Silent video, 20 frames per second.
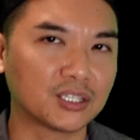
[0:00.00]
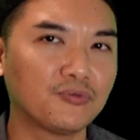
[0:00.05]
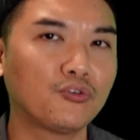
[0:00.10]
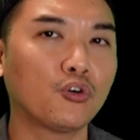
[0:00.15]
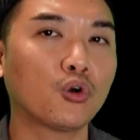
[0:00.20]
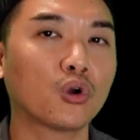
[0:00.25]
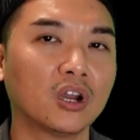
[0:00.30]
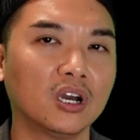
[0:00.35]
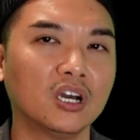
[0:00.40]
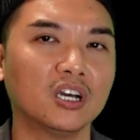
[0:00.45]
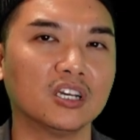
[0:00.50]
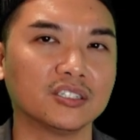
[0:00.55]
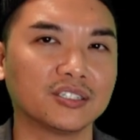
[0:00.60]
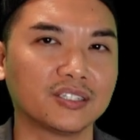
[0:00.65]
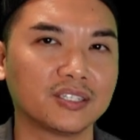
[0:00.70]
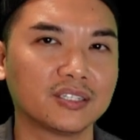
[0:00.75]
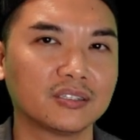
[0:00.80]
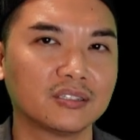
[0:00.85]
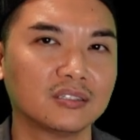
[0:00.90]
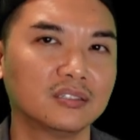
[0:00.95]
for
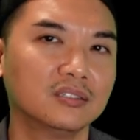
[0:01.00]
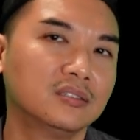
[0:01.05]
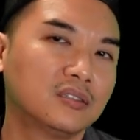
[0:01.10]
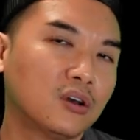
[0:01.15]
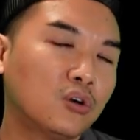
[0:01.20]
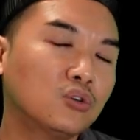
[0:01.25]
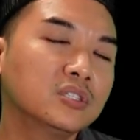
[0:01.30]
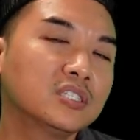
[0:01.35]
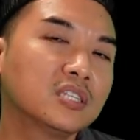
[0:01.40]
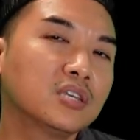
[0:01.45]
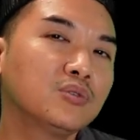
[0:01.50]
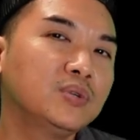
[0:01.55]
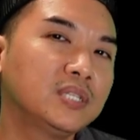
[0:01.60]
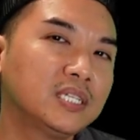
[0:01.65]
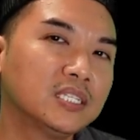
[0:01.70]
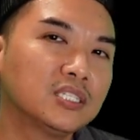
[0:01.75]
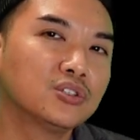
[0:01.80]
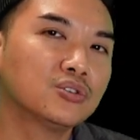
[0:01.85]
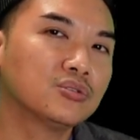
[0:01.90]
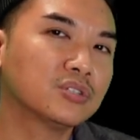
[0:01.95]
us, the only thing we
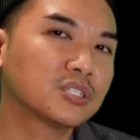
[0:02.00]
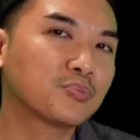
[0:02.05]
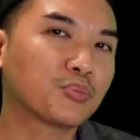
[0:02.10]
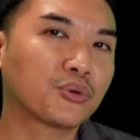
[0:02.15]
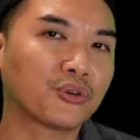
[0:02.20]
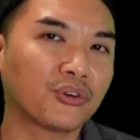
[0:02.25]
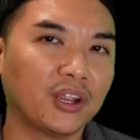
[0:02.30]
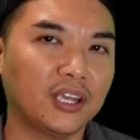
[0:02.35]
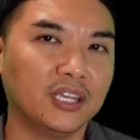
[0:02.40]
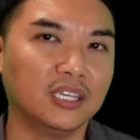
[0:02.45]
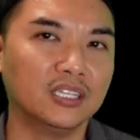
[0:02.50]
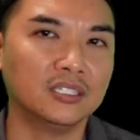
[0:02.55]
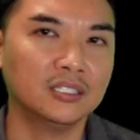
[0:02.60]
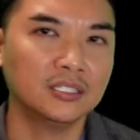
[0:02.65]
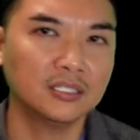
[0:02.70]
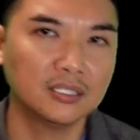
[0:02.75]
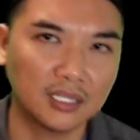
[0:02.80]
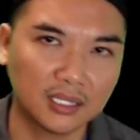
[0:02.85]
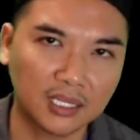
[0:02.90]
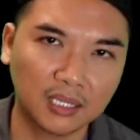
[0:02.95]
could do is pray
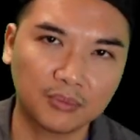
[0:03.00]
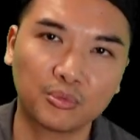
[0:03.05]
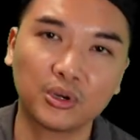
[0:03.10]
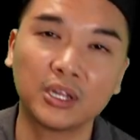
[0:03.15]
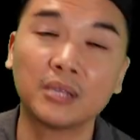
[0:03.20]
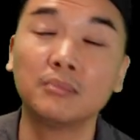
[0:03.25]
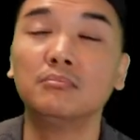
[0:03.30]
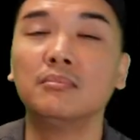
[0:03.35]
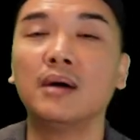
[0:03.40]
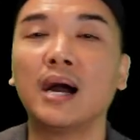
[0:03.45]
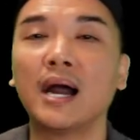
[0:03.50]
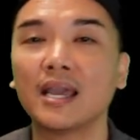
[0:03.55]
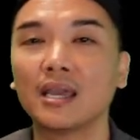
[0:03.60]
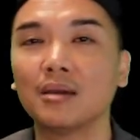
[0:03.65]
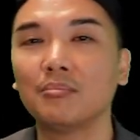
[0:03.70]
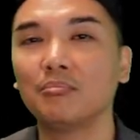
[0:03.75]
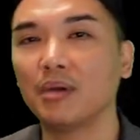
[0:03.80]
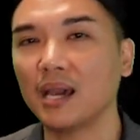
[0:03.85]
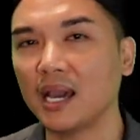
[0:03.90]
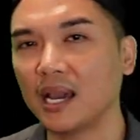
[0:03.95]
that they bring
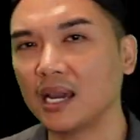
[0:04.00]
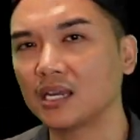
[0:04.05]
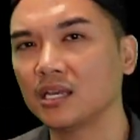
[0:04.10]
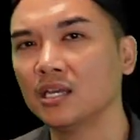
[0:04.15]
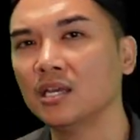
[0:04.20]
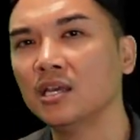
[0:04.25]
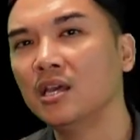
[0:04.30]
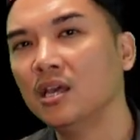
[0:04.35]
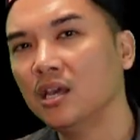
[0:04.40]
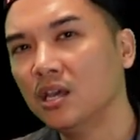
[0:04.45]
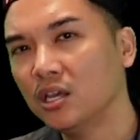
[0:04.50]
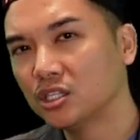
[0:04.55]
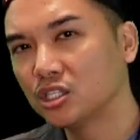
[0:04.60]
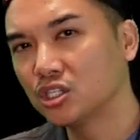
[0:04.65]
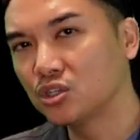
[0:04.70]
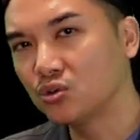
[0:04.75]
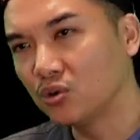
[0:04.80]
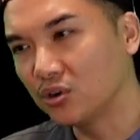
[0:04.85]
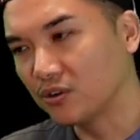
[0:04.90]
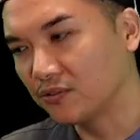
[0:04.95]
Maya back
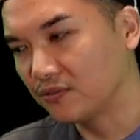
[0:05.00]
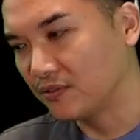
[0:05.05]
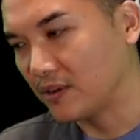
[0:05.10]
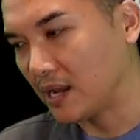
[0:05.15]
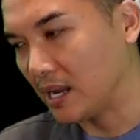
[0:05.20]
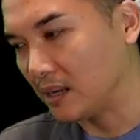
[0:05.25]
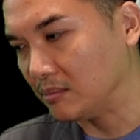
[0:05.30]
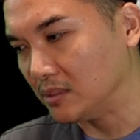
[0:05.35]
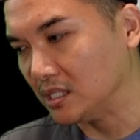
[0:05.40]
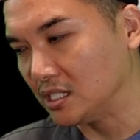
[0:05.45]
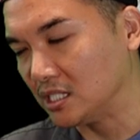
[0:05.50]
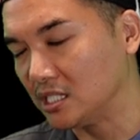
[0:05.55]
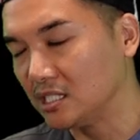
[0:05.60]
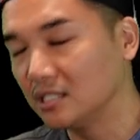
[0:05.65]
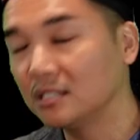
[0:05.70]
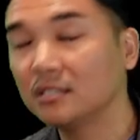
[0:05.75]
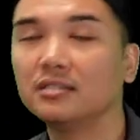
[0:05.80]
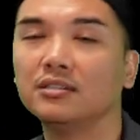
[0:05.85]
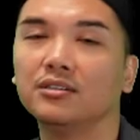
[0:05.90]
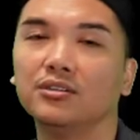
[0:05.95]
to her
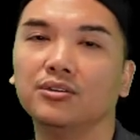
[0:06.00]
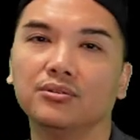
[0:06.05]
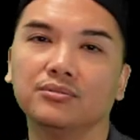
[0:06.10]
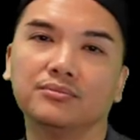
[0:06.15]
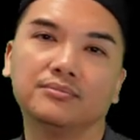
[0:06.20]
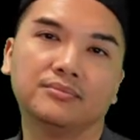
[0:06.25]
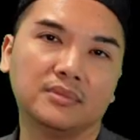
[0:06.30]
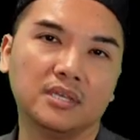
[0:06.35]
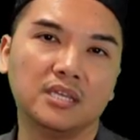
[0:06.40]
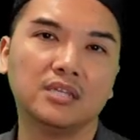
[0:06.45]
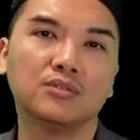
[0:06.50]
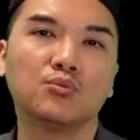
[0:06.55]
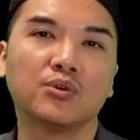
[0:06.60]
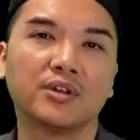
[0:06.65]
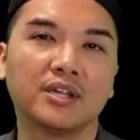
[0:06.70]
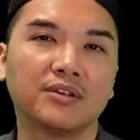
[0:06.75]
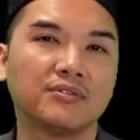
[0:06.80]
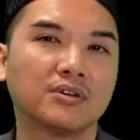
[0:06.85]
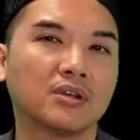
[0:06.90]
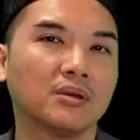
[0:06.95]
family, you know, in
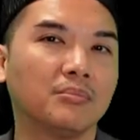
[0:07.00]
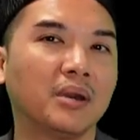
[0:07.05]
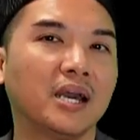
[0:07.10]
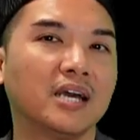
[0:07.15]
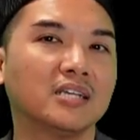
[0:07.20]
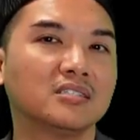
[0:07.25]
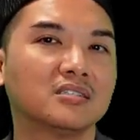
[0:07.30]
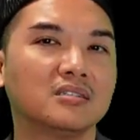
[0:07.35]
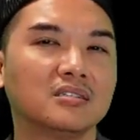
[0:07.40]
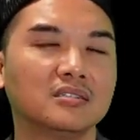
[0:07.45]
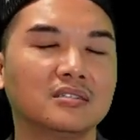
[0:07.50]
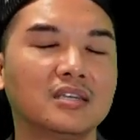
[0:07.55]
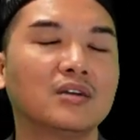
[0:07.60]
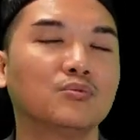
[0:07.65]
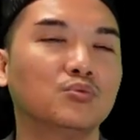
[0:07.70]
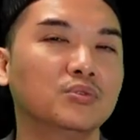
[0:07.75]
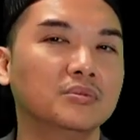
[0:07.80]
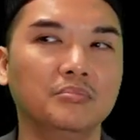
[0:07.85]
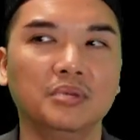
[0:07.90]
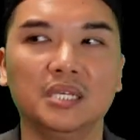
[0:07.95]
whatever capacity that
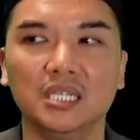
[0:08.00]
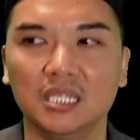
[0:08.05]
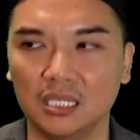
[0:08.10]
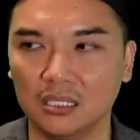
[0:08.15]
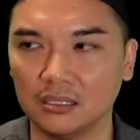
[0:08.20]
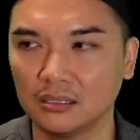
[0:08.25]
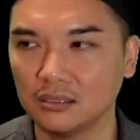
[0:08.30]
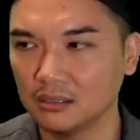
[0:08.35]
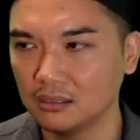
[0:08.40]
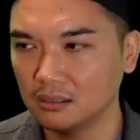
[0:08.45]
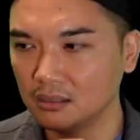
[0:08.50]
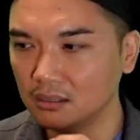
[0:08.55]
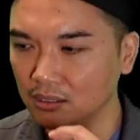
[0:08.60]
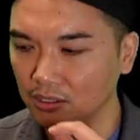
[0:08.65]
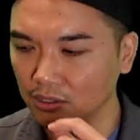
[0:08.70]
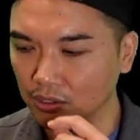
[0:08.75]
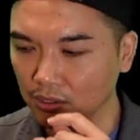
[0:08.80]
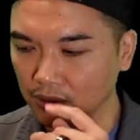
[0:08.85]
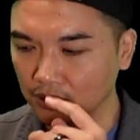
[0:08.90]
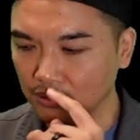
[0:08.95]
would be,
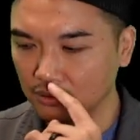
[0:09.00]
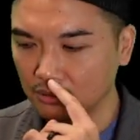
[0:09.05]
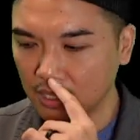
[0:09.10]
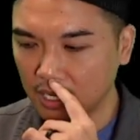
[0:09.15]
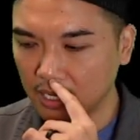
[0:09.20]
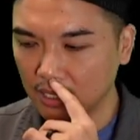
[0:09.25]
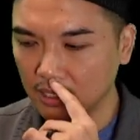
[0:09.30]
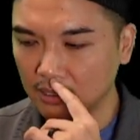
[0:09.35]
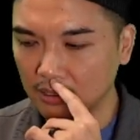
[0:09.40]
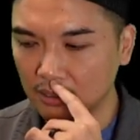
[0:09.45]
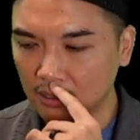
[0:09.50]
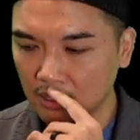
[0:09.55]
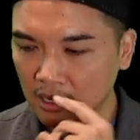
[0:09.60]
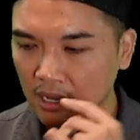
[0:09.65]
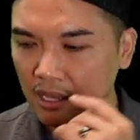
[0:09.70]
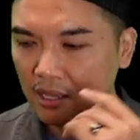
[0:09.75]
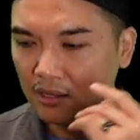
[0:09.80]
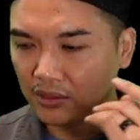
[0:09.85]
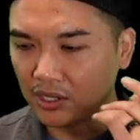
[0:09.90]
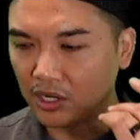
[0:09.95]
you know. And
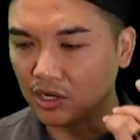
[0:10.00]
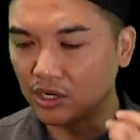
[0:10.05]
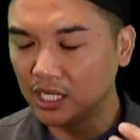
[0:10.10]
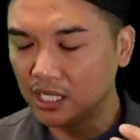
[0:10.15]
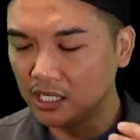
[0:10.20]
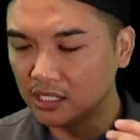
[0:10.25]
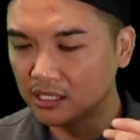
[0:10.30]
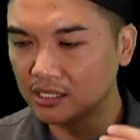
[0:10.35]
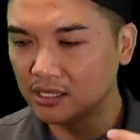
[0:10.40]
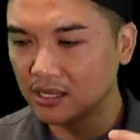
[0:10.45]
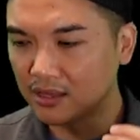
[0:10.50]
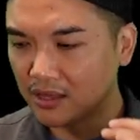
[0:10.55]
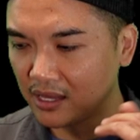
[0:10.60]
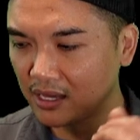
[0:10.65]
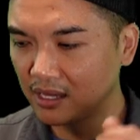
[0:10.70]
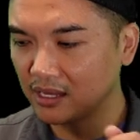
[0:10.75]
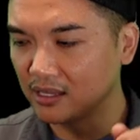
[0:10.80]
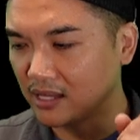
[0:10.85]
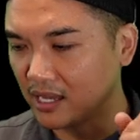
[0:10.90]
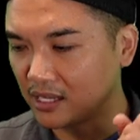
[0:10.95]
there is the
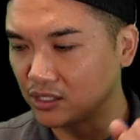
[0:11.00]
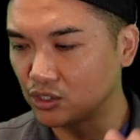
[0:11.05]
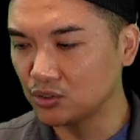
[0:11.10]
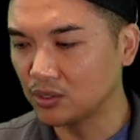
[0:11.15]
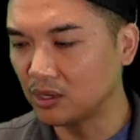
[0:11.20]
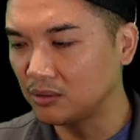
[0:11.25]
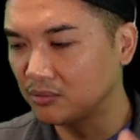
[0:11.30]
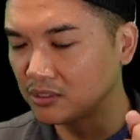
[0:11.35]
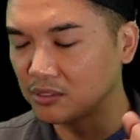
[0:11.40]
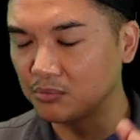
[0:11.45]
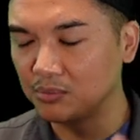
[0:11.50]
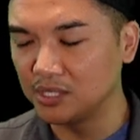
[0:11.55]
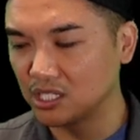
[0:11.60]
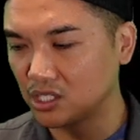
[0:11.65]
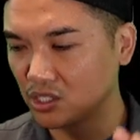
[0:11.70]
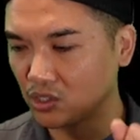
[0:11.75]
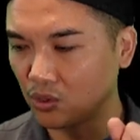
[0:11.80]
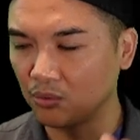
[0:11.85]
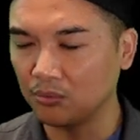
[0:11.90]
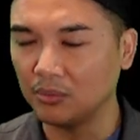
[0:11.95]
thing that troubles me
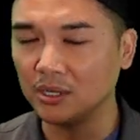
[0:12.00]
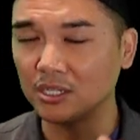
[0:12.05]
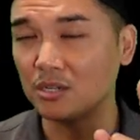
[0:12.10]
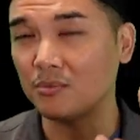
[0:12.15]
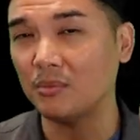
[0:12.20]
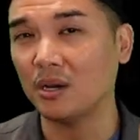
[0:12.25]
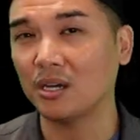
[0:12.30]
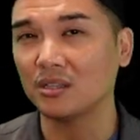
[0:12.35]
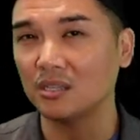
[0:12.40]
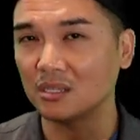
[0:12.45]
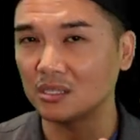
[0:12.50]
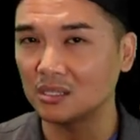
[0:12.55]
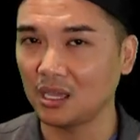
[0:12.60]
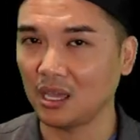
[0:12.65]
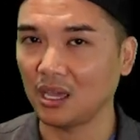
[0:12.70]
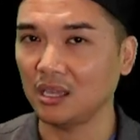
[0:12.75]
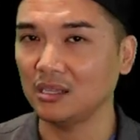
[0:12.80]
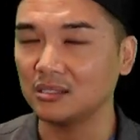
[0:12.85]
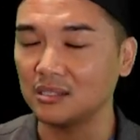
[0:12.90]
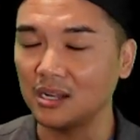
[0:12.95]
so much about this
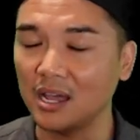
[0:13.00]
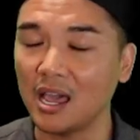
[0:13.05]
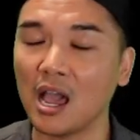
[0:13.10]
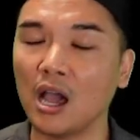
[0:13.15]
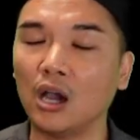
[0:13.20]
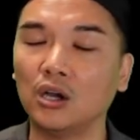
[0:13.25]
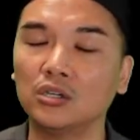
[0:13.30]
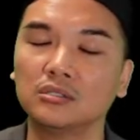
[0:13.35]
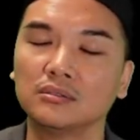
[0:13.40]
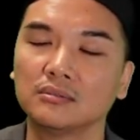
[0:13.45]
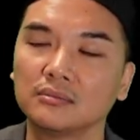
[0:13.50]
case now,